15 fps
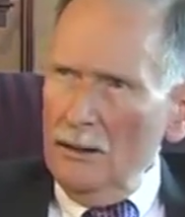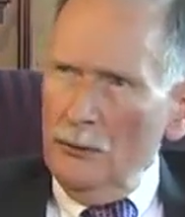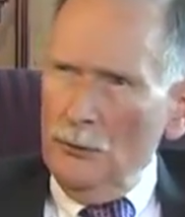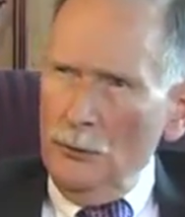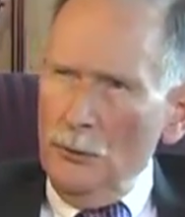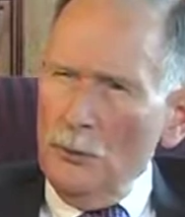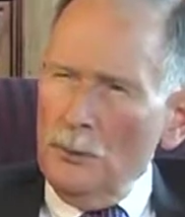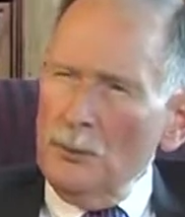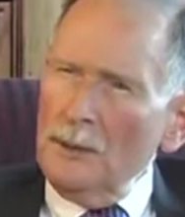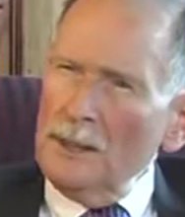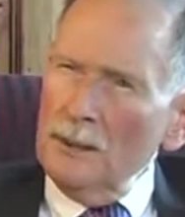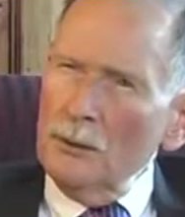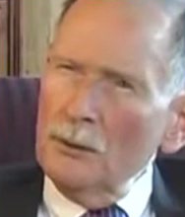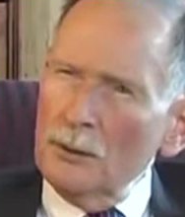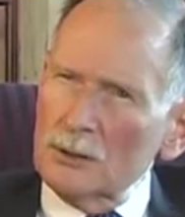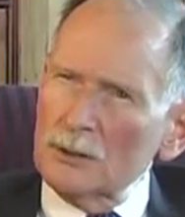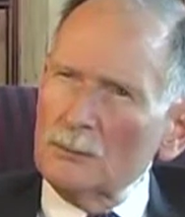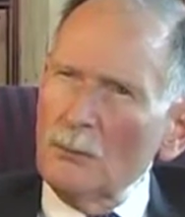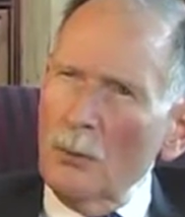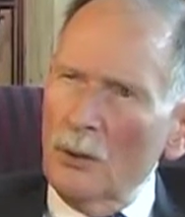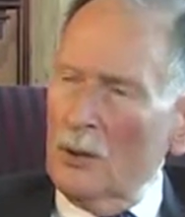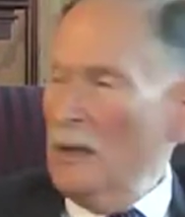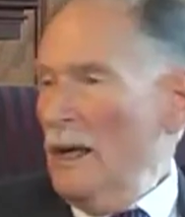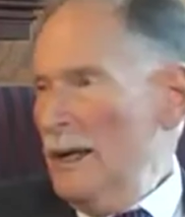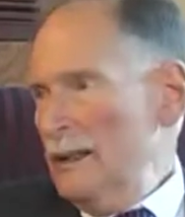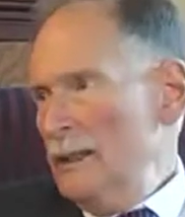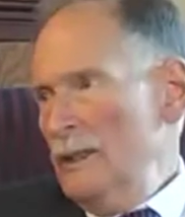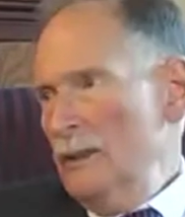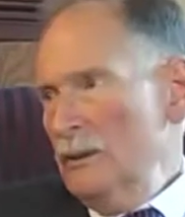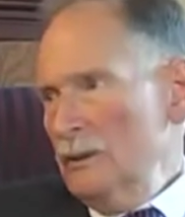group that looks more
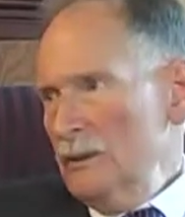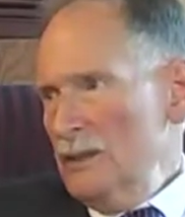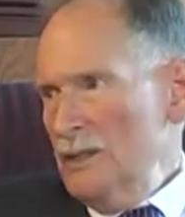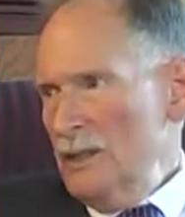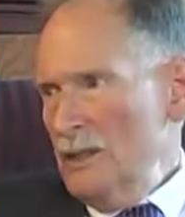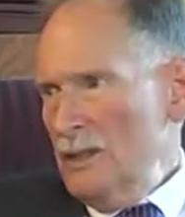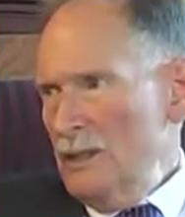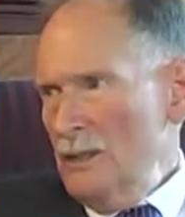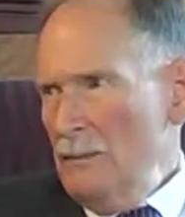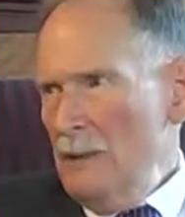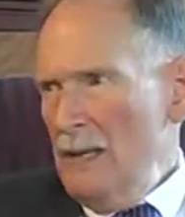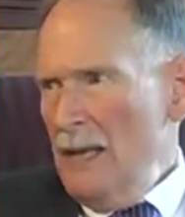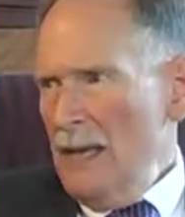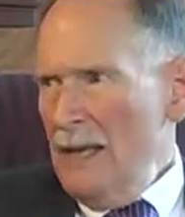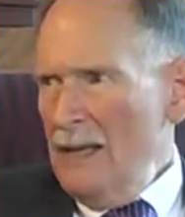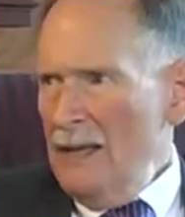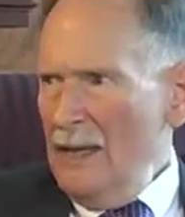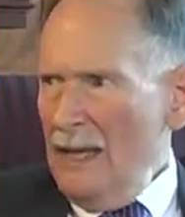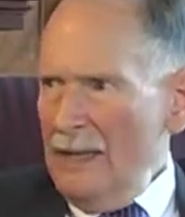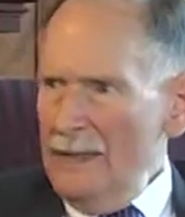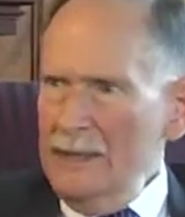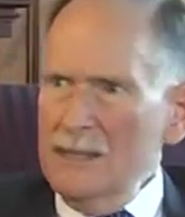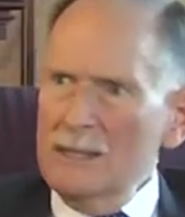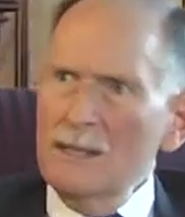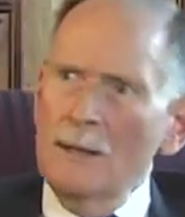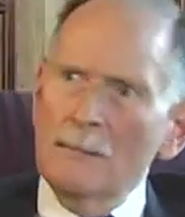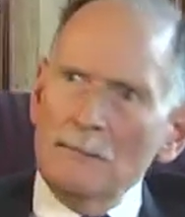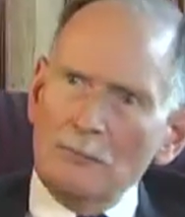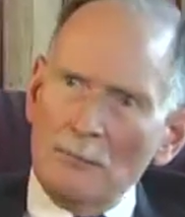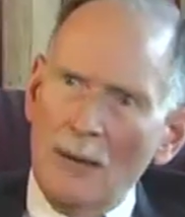like the old CCBA, that is
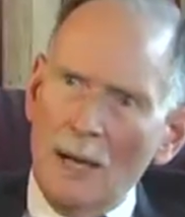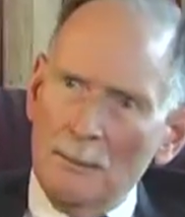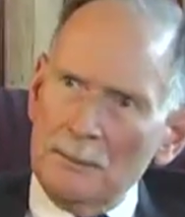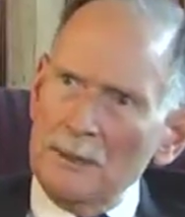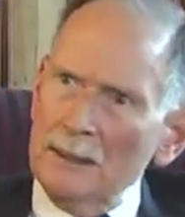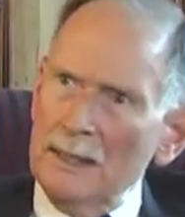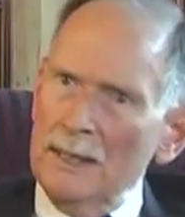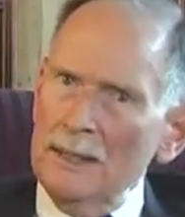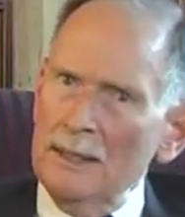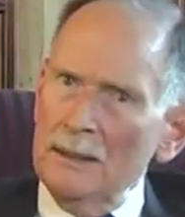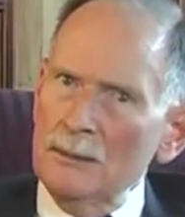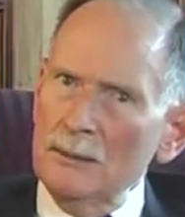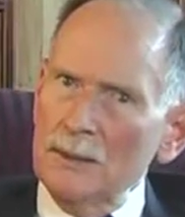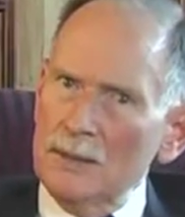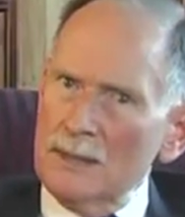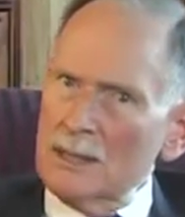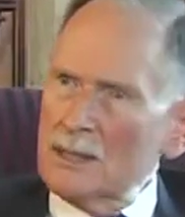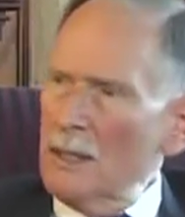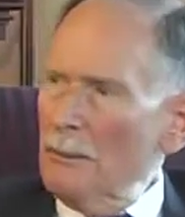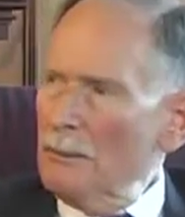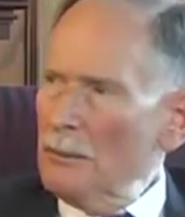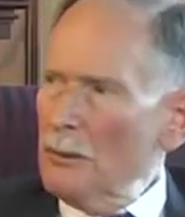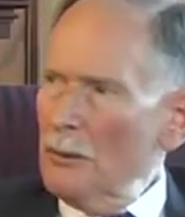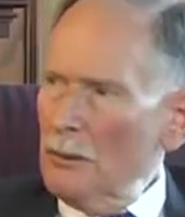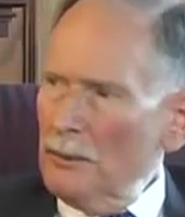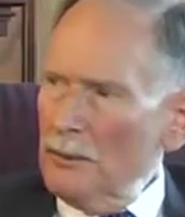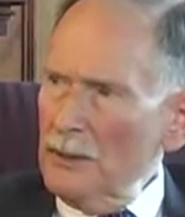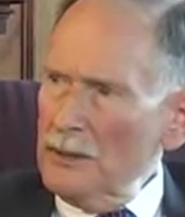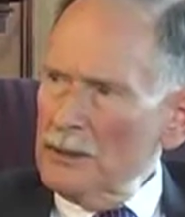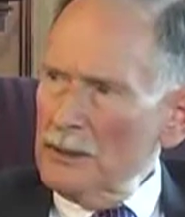populated with some
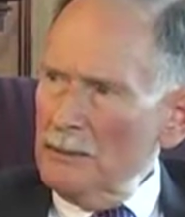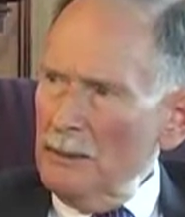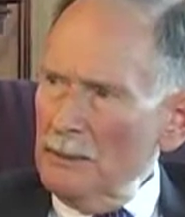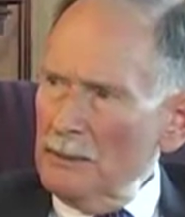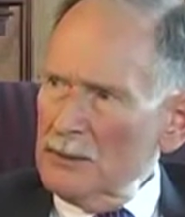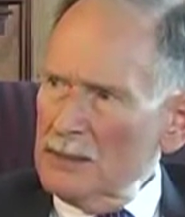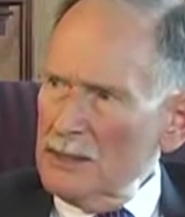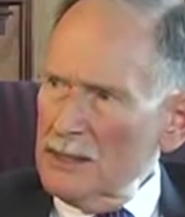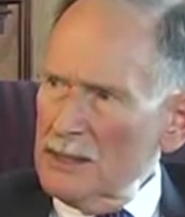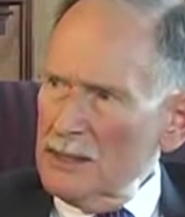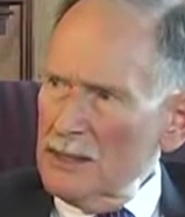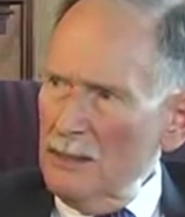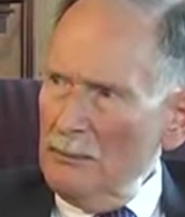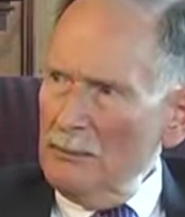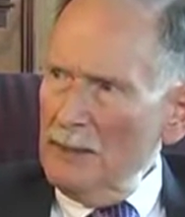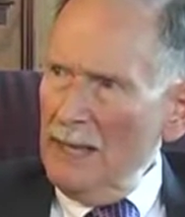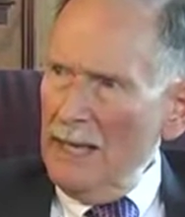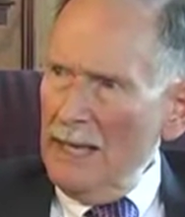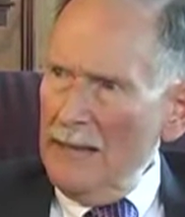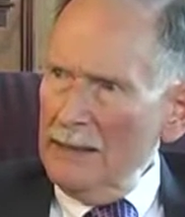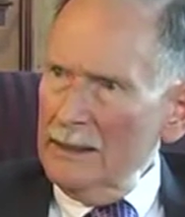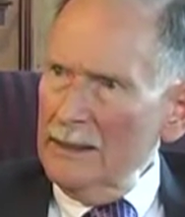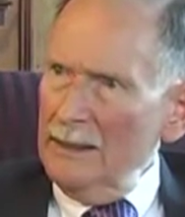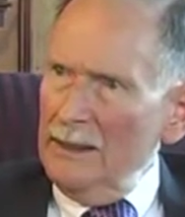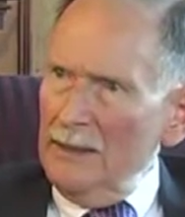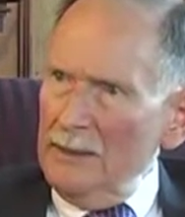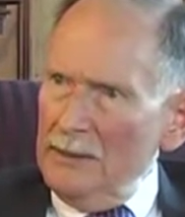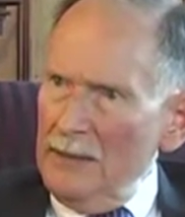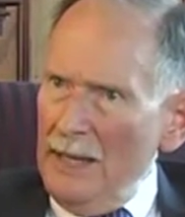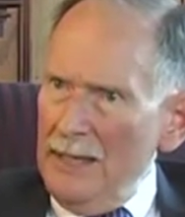corporation members and some not,
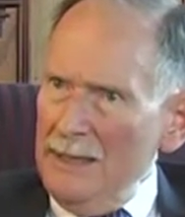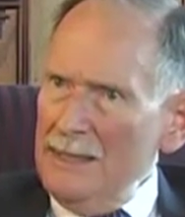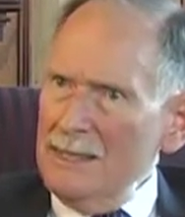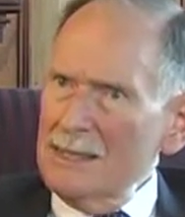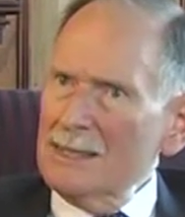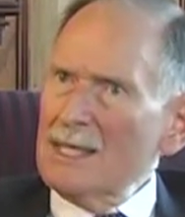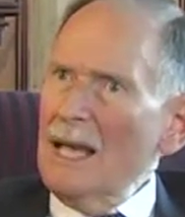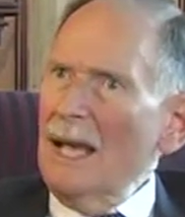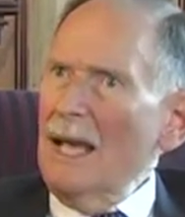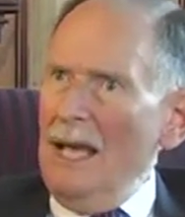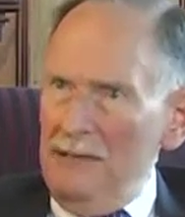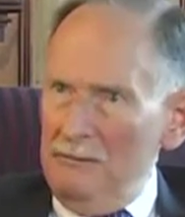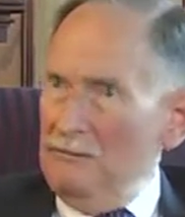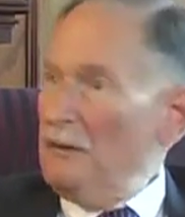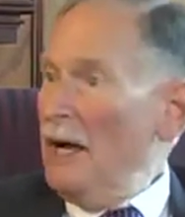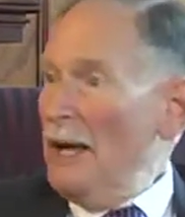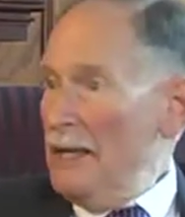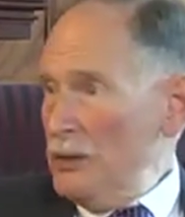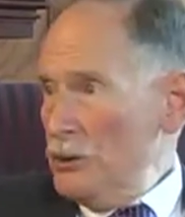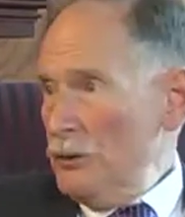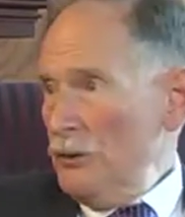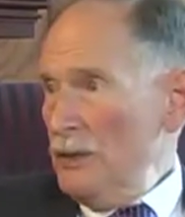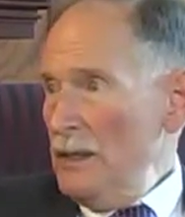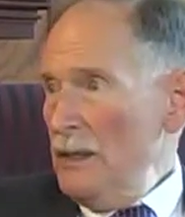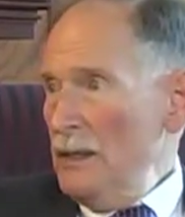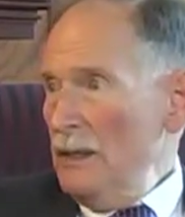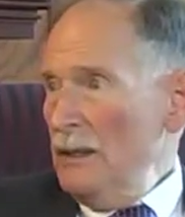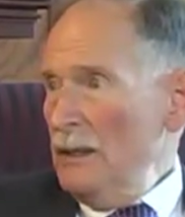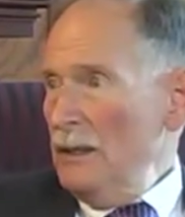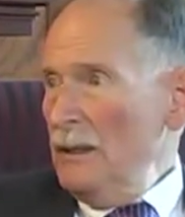that is advisory
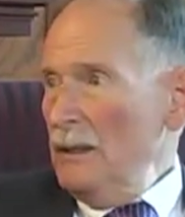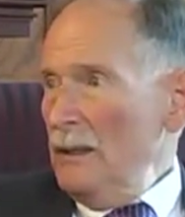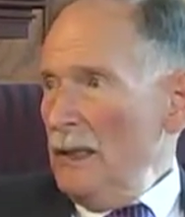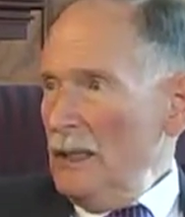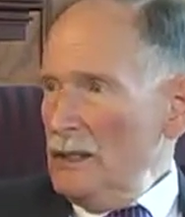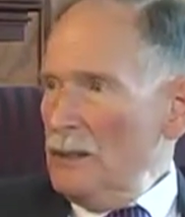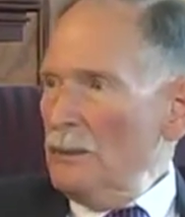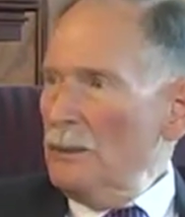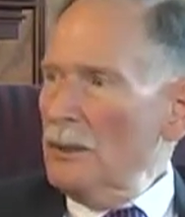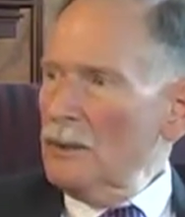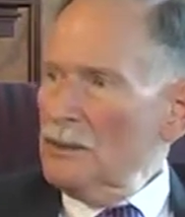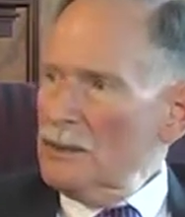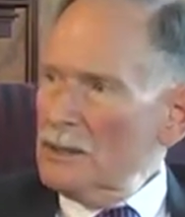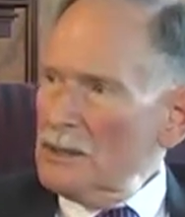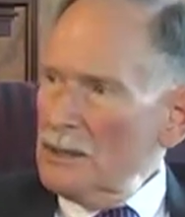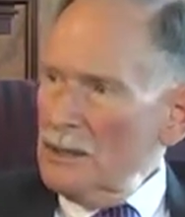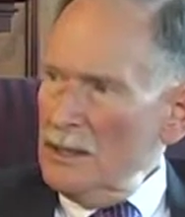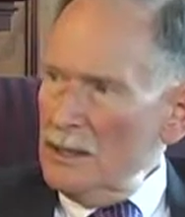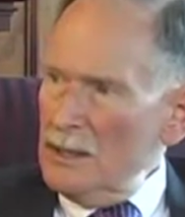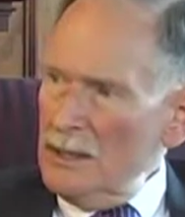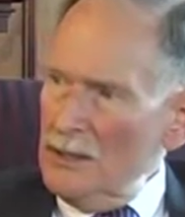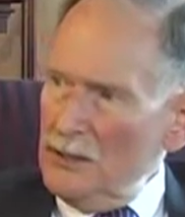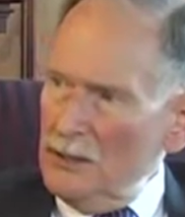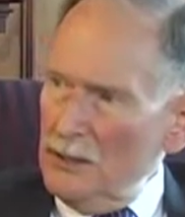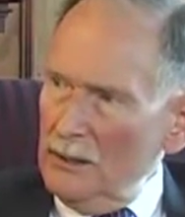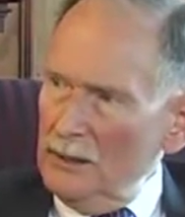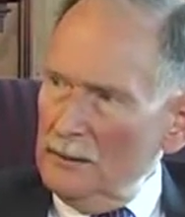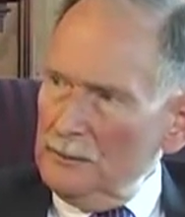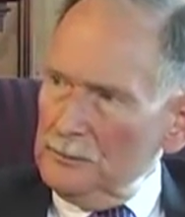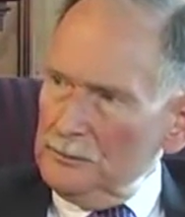as opposed to decisional.